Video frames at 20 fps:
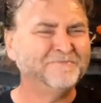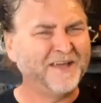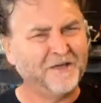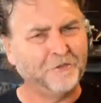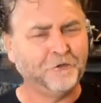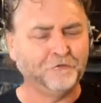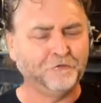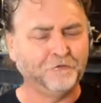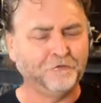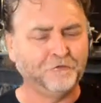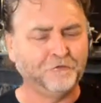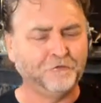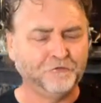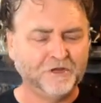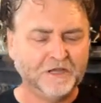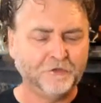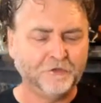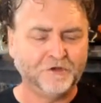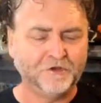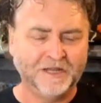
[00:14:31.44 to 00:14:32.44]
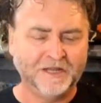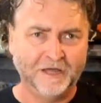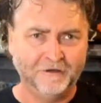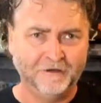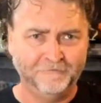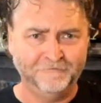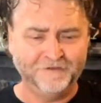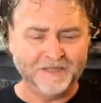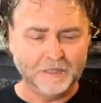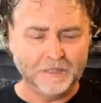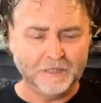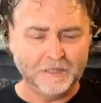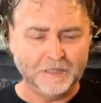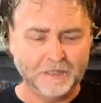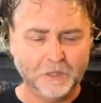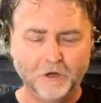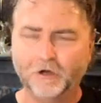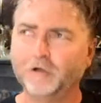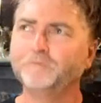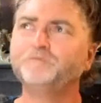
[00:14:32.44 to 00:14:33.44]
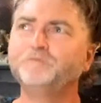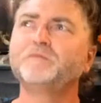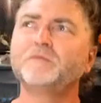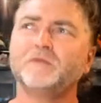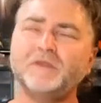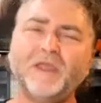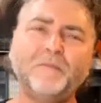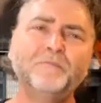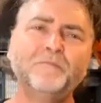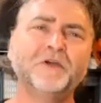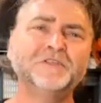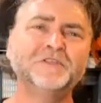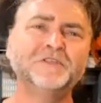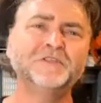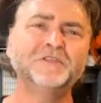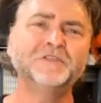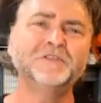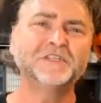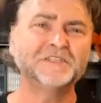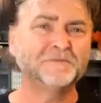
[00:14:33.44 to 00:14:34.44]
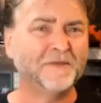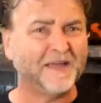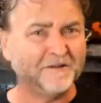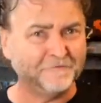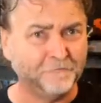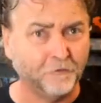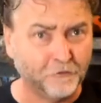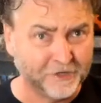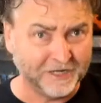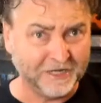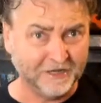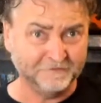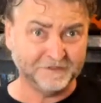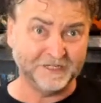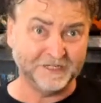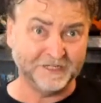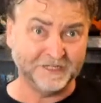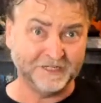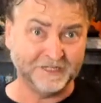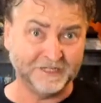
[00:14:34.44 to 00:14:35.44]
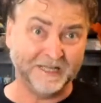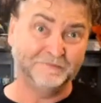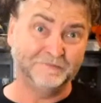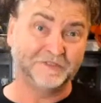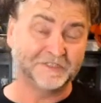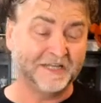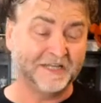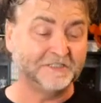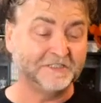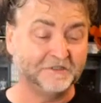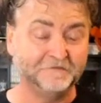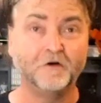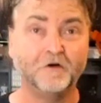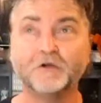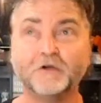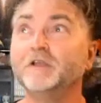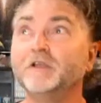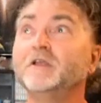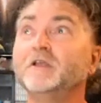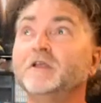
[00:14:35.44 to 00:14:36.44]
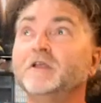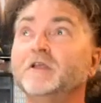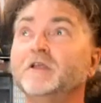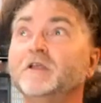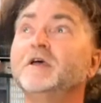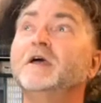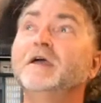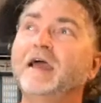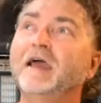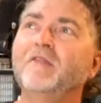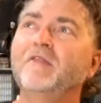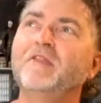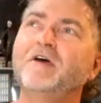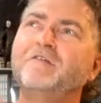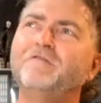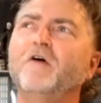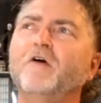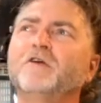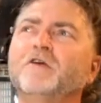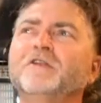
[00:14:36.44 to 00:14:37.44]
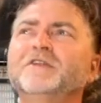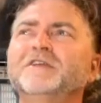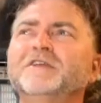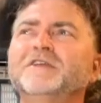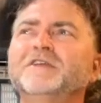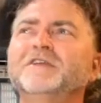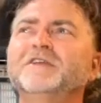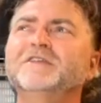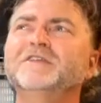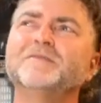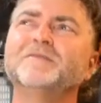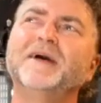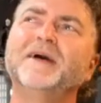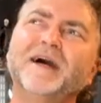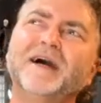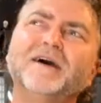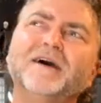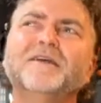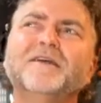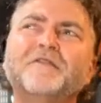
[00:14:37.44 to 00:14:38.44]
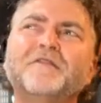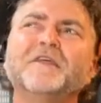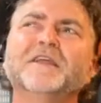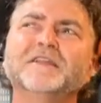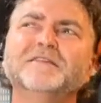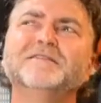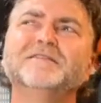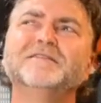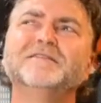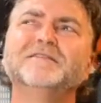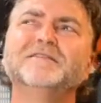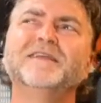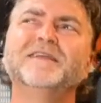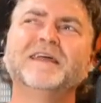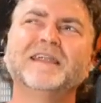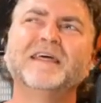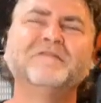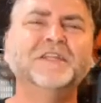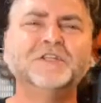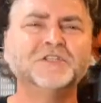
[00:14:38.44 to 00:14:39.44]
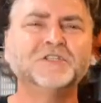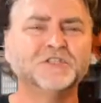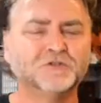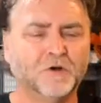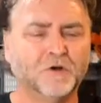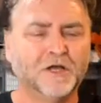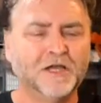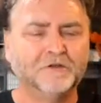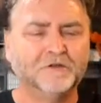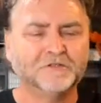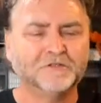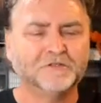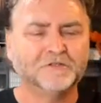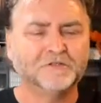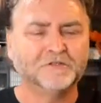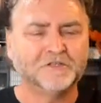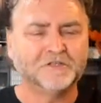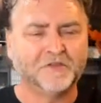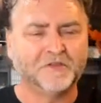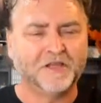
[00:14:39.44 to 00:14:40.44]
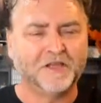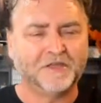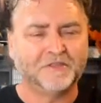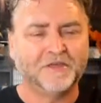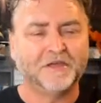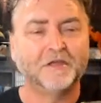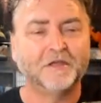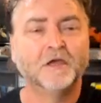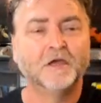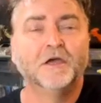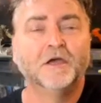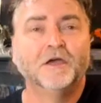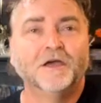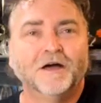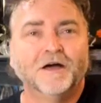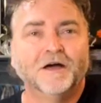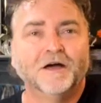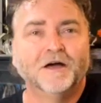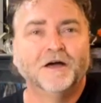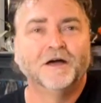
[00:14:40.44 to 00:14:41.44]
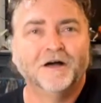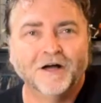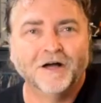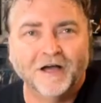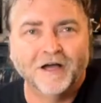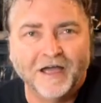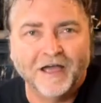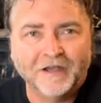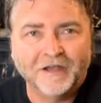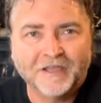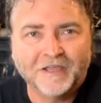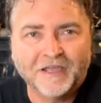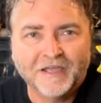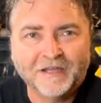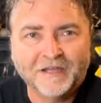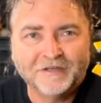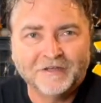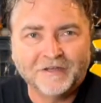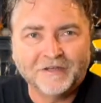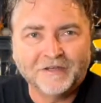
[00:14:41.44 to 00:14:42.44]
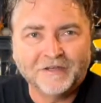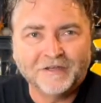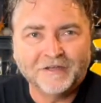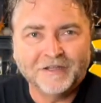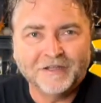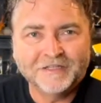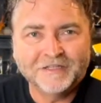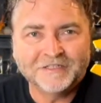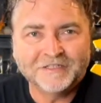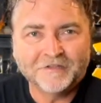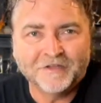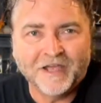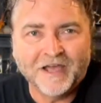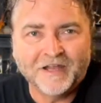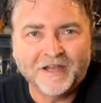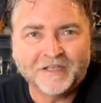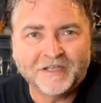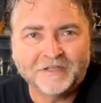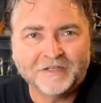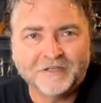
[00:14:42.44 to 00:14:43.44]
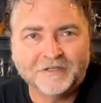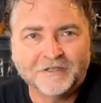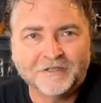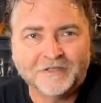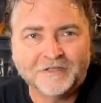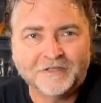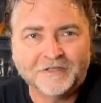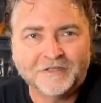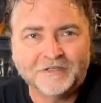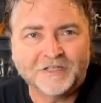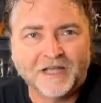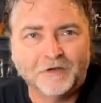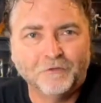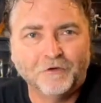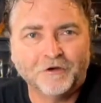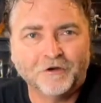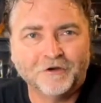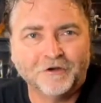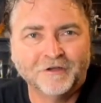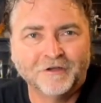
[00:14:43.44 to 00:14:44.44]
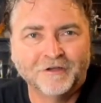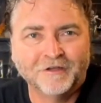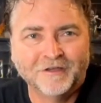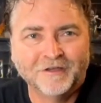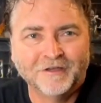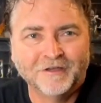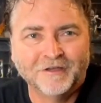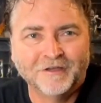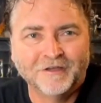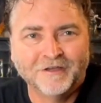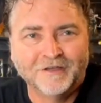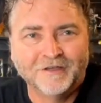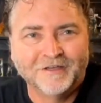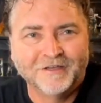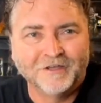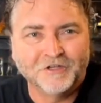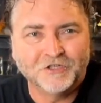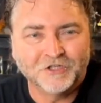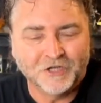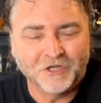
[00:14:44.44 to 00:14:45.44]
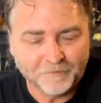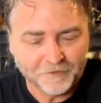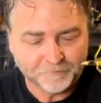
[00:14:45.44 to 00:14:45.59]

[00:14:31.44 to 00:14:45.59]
3.5 feet long, because it's about 4.5 times the size of the Falcon. And their Falcon is about, I think, 11 inches wide or something like that. And again, it's another Anakin Skywalker ship.